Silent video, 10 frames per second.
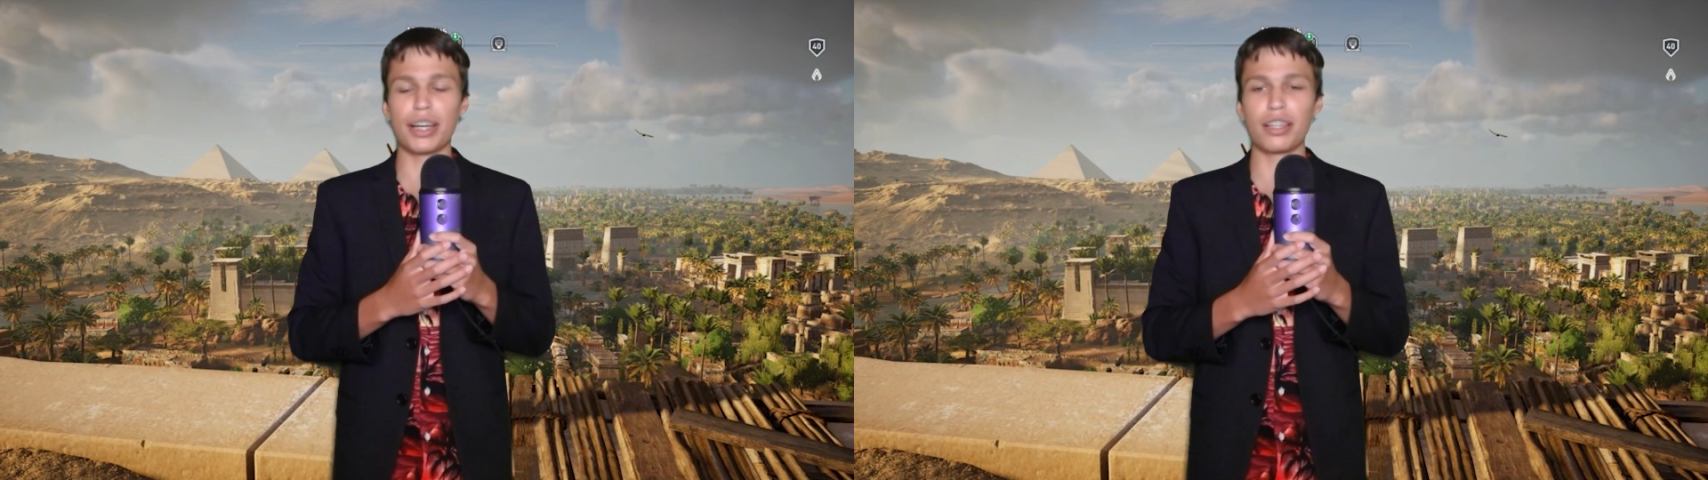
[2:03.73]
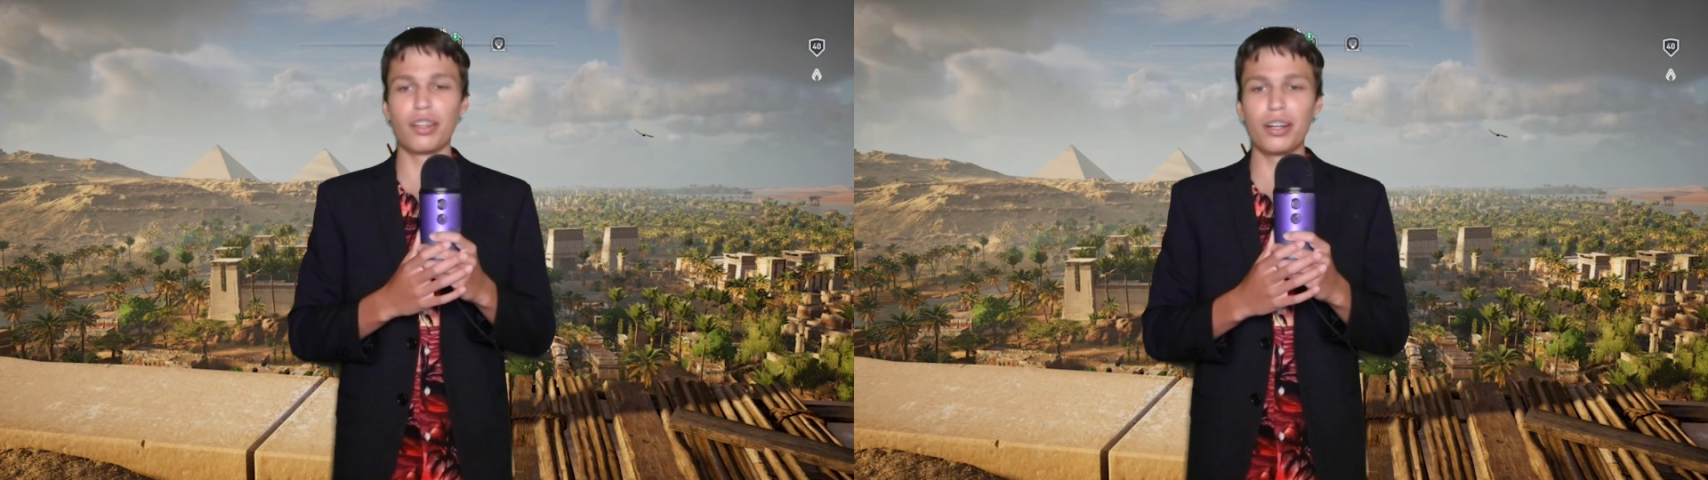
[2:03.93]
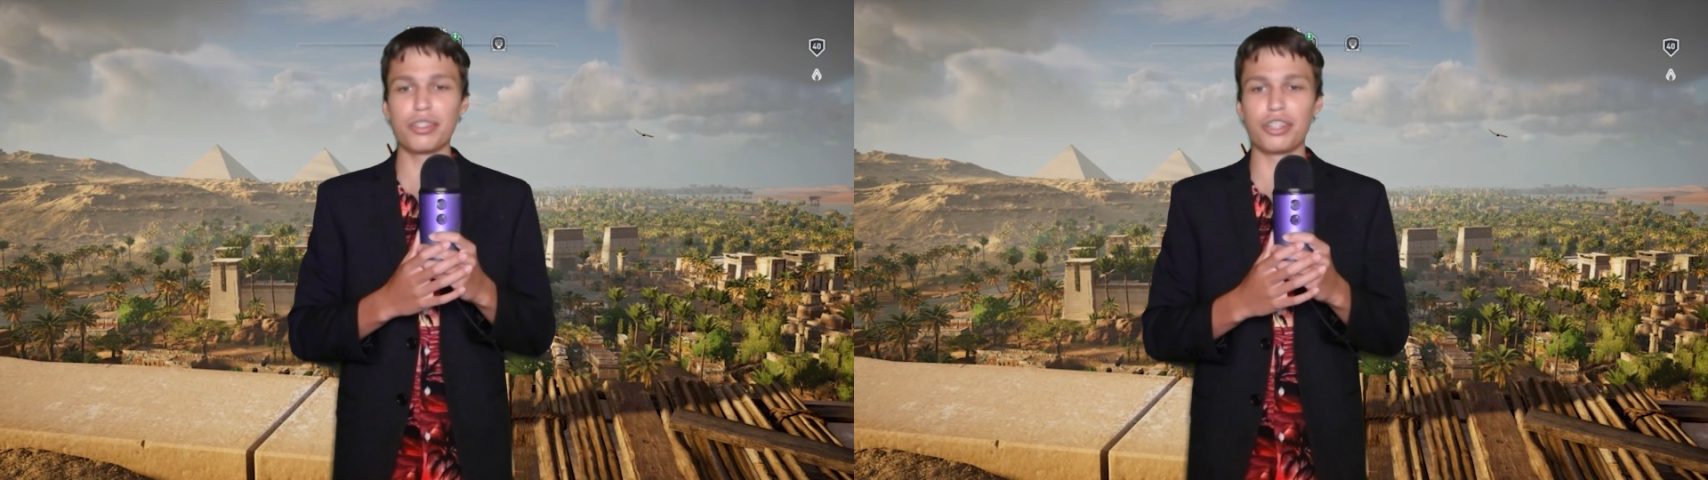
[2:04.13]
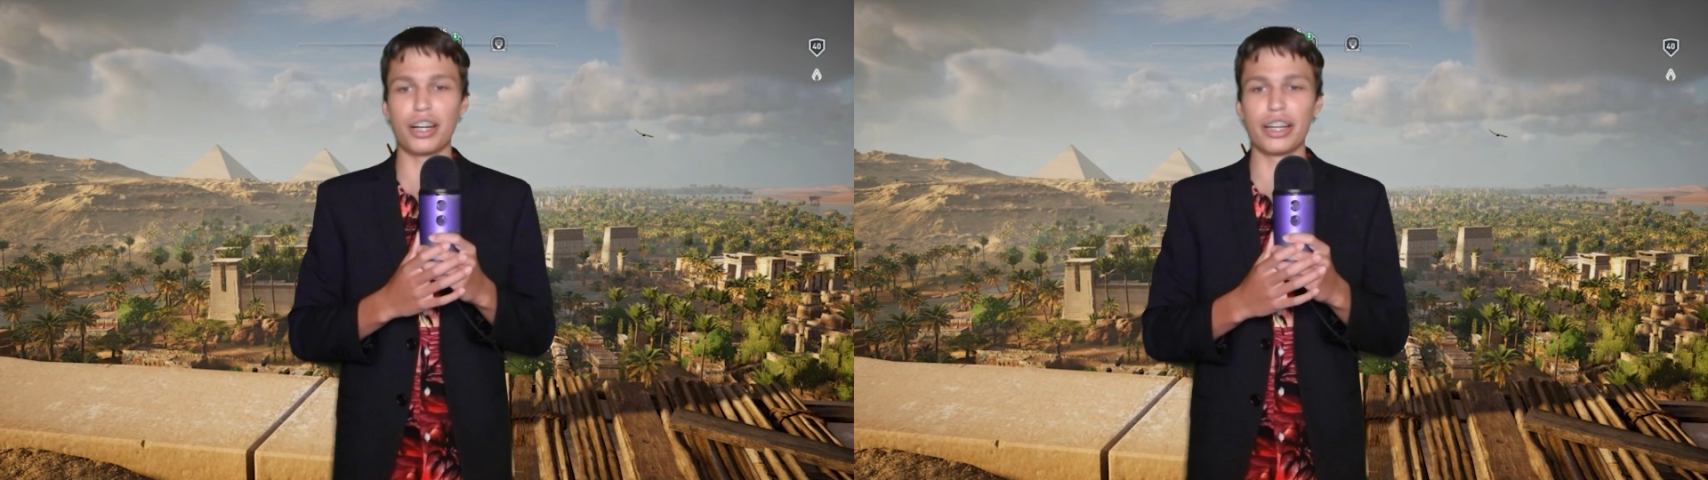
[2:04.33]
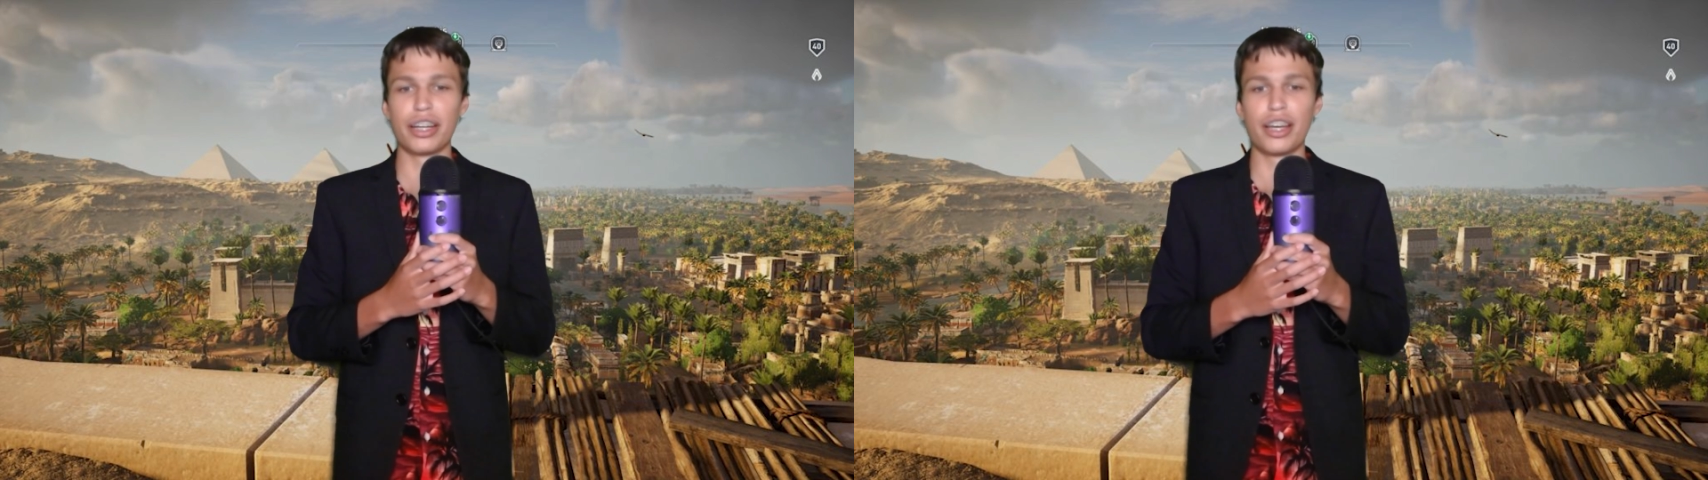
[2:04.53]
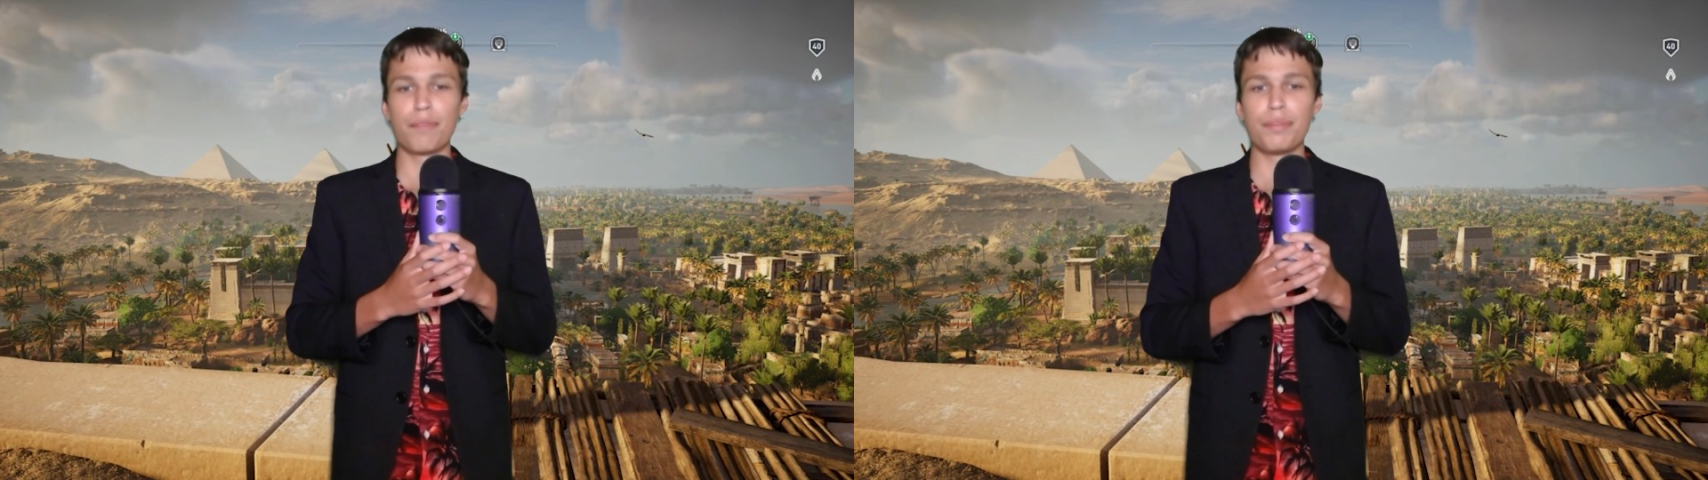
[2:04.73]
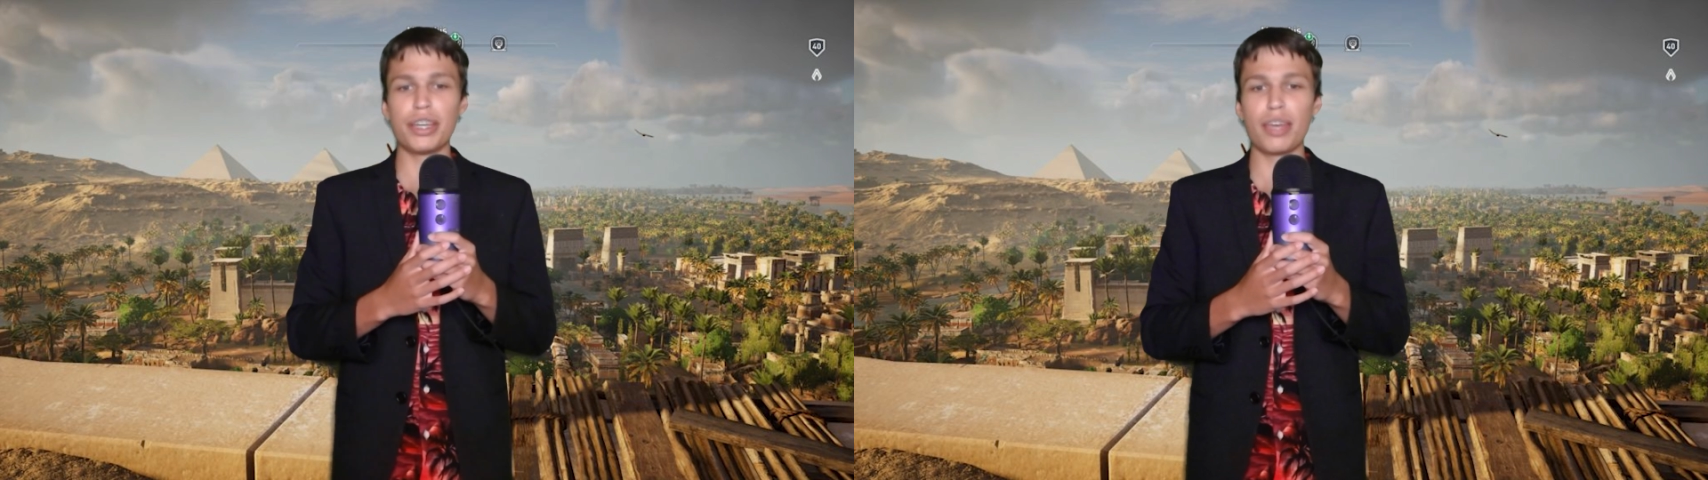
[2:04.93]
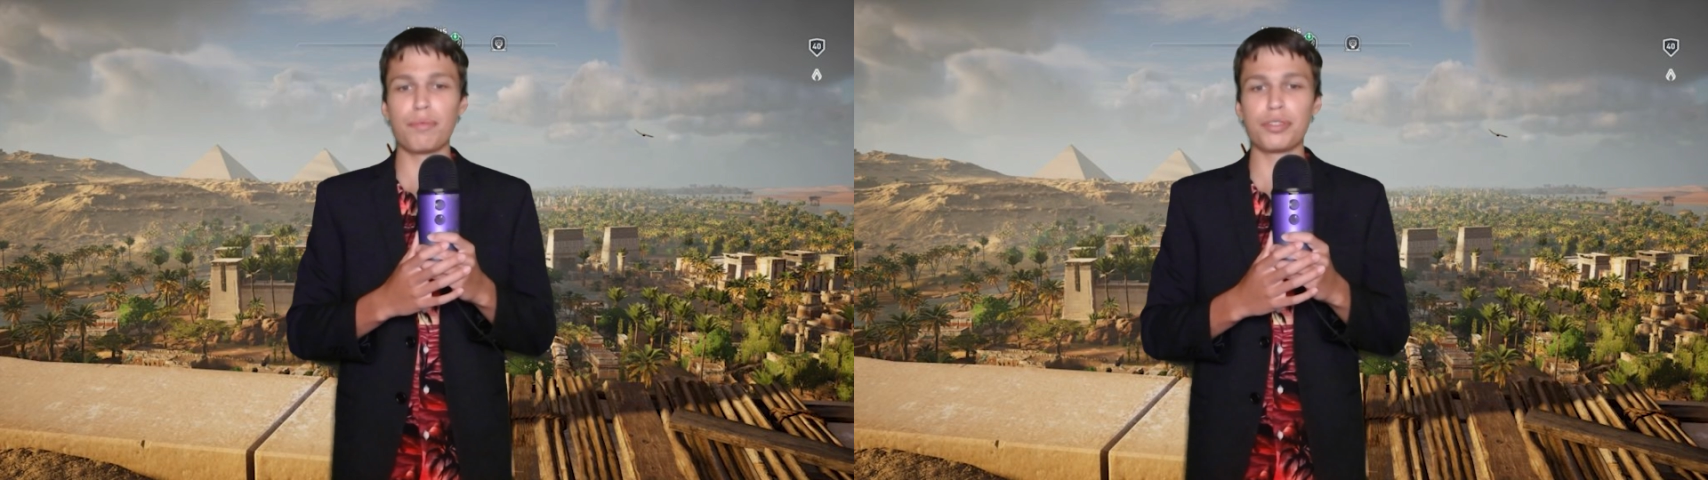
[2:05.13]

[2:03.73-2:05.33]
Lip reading: by a long shot. Being able